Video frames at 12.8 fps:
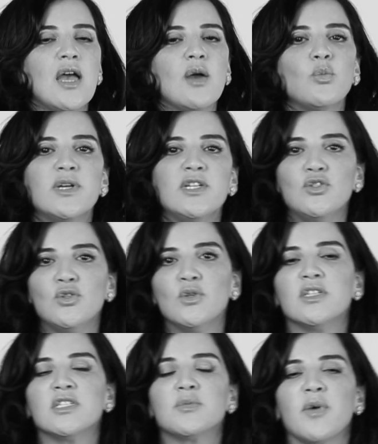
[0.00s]
And we do
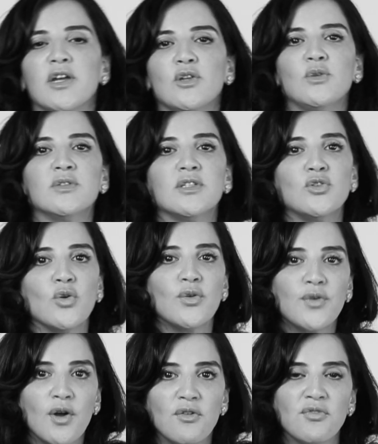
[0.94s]
this by using your
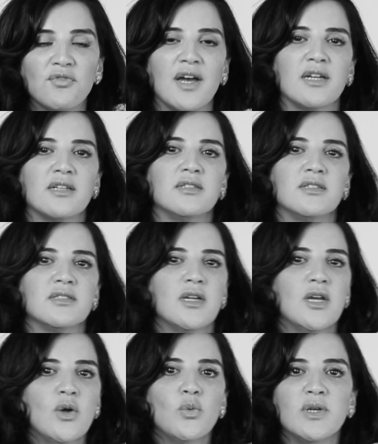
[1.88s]
growth factors.
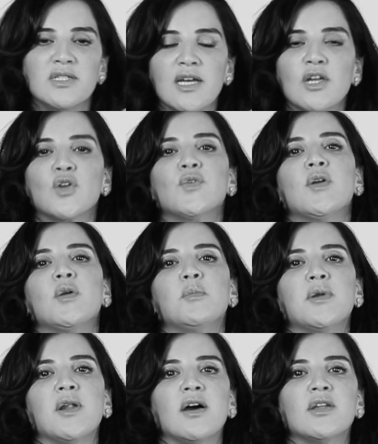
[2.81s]
We take your own
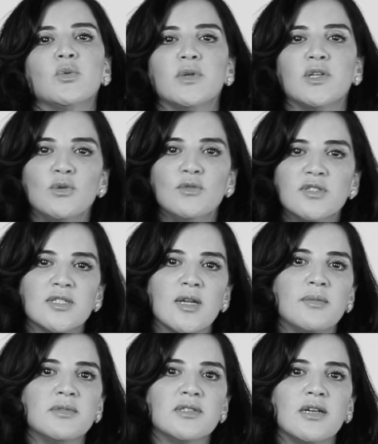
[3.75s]
blood and we use
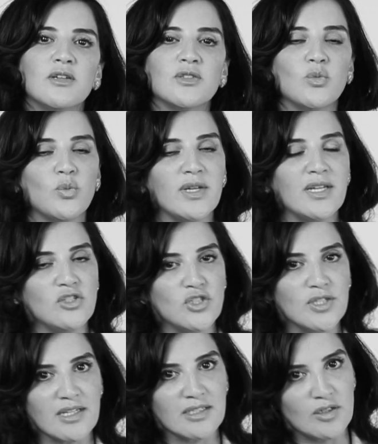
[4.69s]
stem cells and we
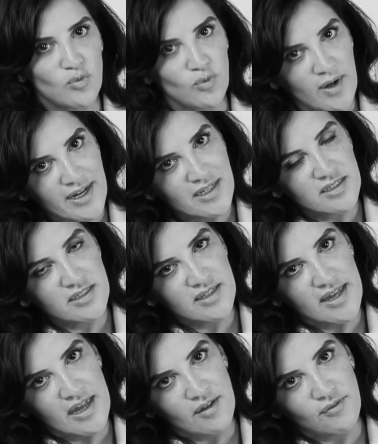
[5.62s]
inject it right into
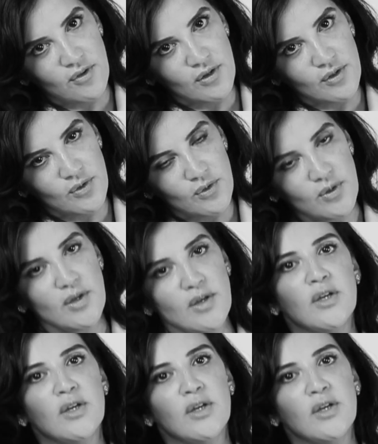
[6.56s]
the hair follicle